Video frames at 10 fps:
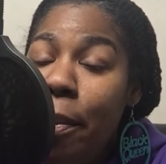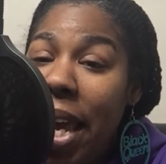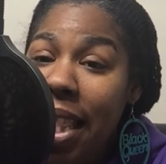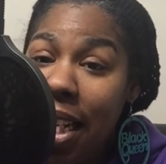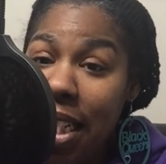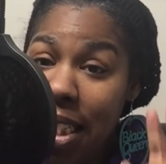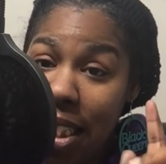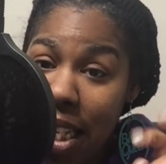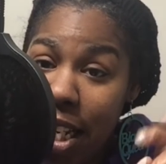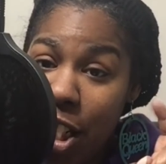made the
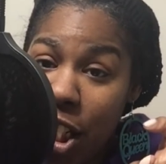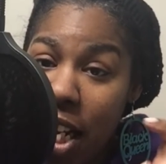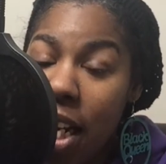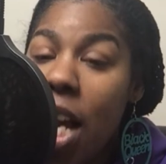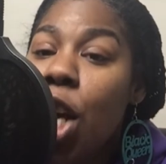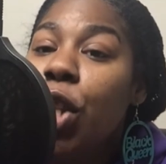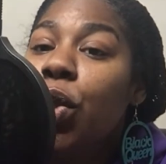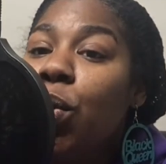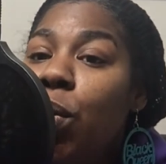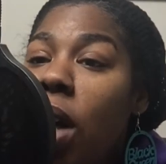decision
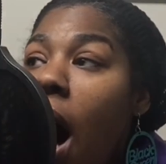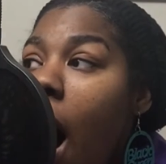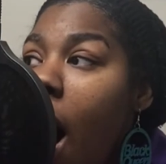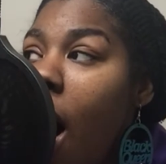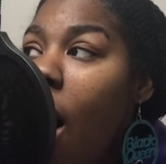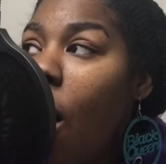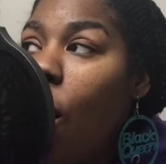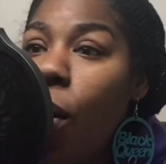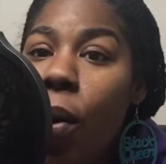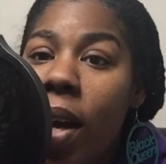to
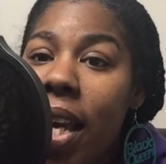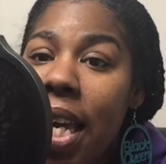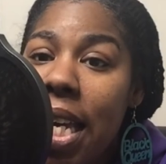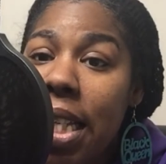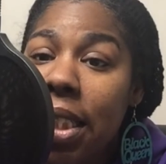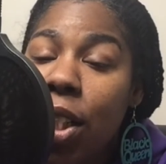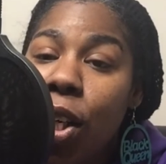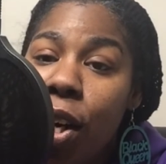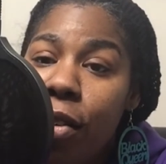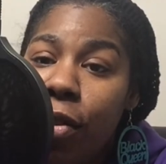call his
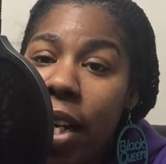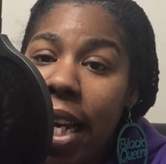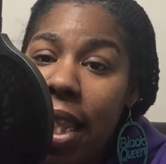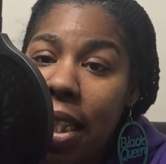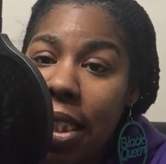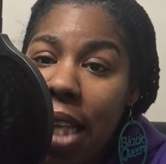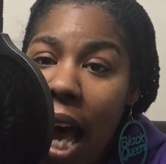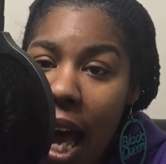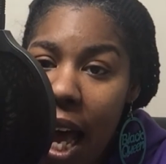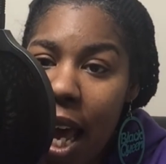girlfriend at the
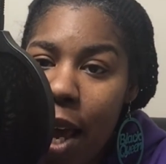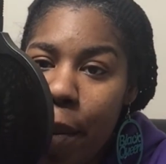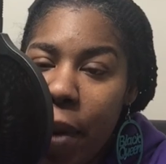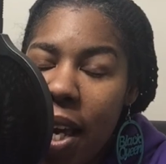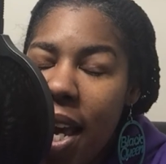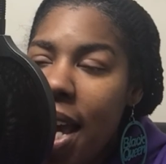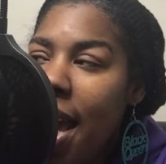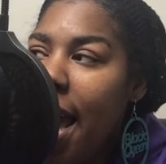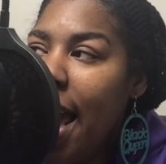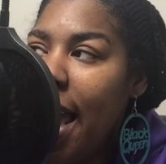time
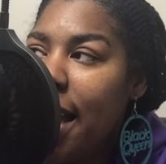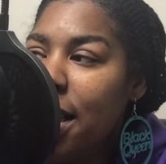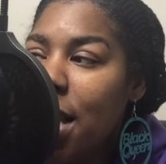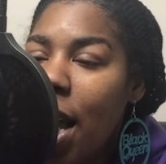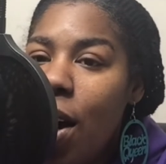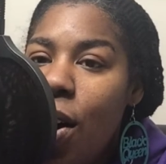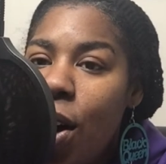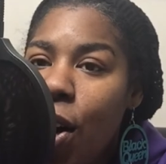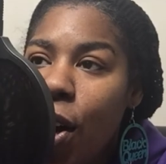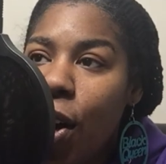and tell
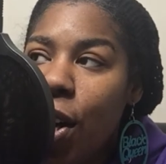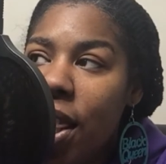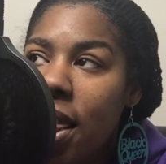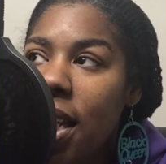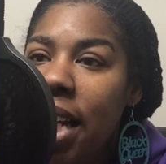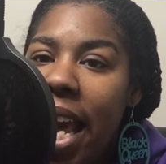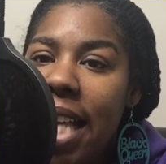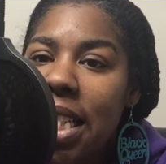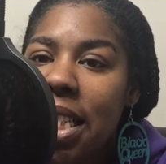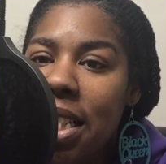her the
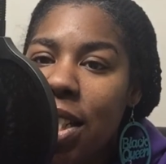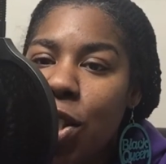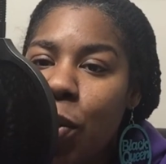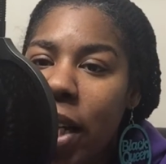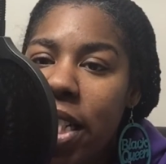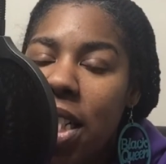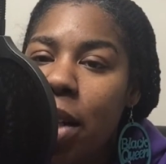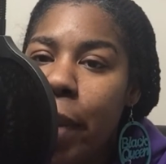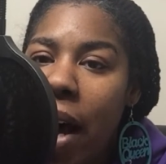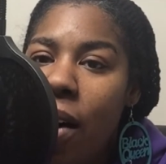nasty situation
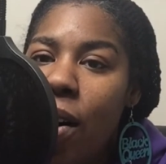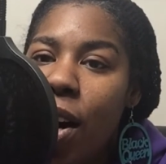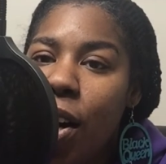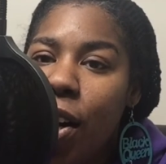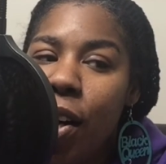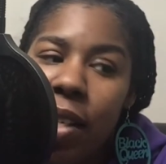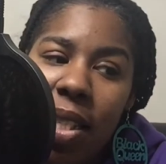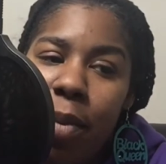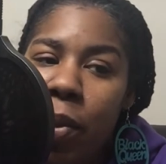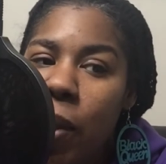about her
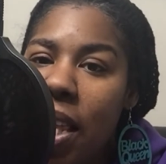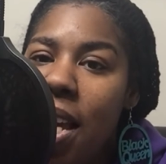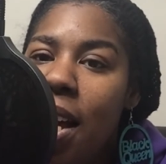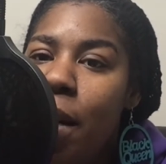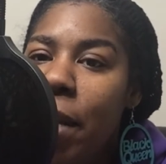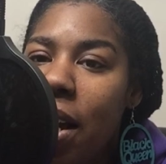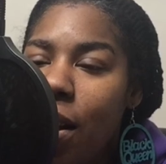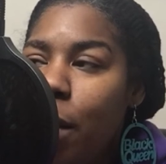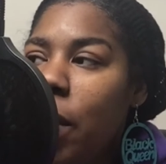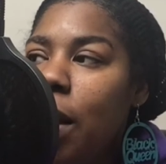sleeping with him and
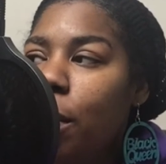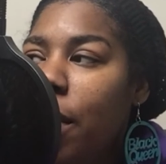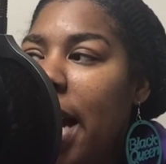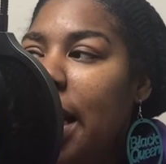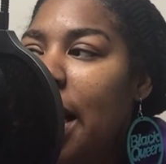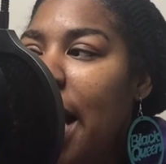her being pregnant